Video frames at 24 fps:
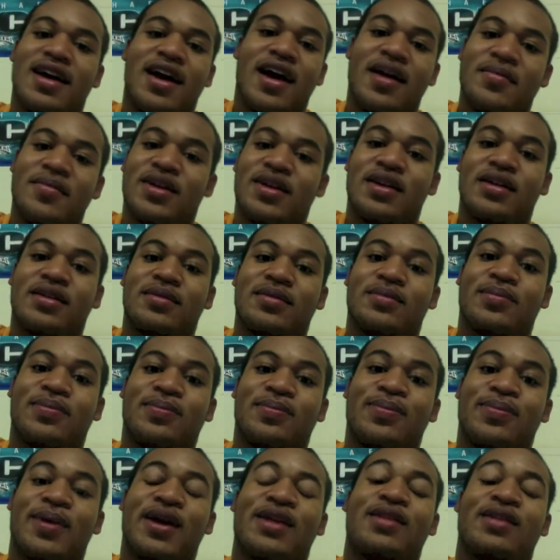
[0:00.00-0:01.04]
I mean,
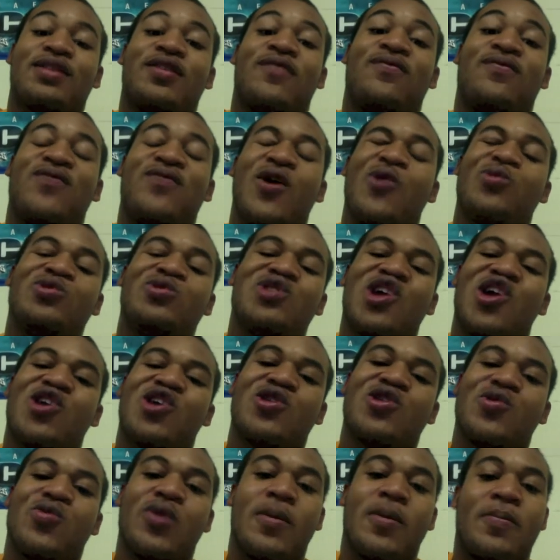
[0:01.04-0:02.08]
but the phone
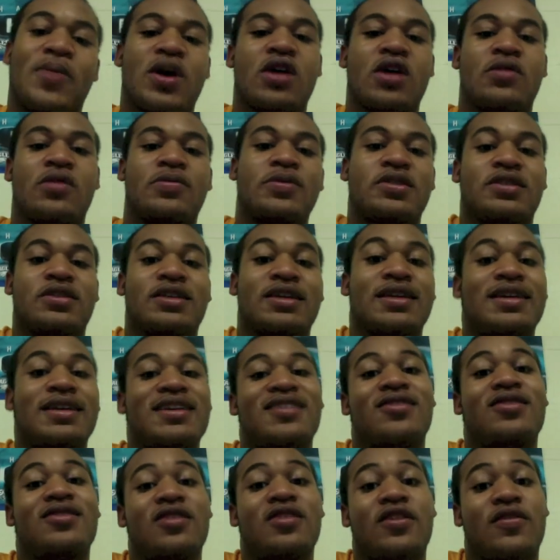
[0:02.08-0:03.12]
talker will purposely get
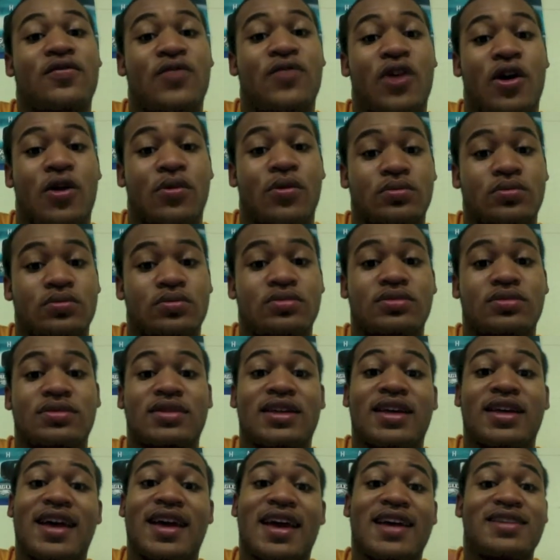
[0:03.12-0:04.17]
on their phone
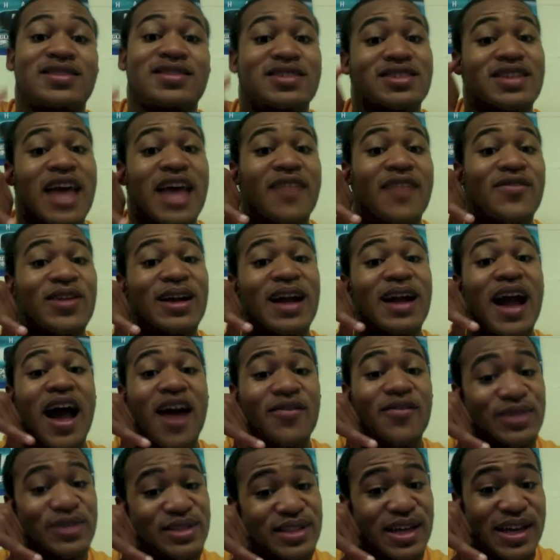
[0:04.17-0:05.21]
and just have a
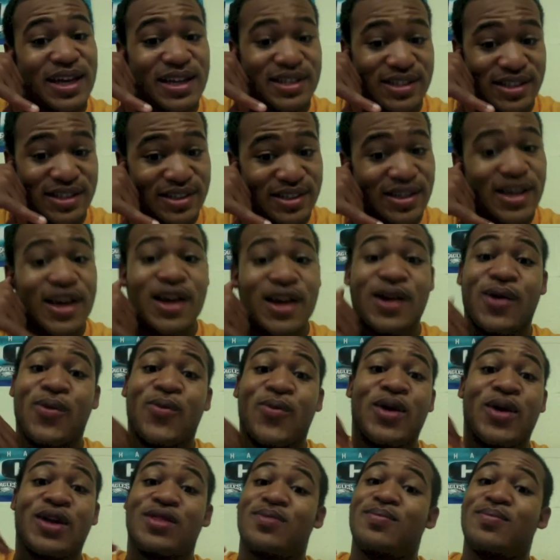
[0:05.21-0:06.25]
conversation
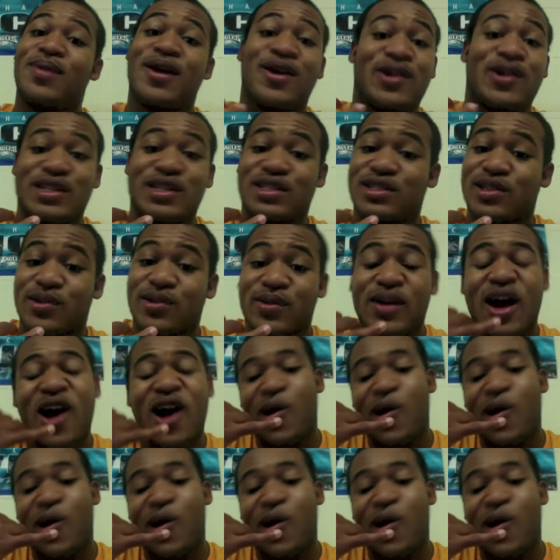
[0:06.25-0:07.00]
with Mary Sue.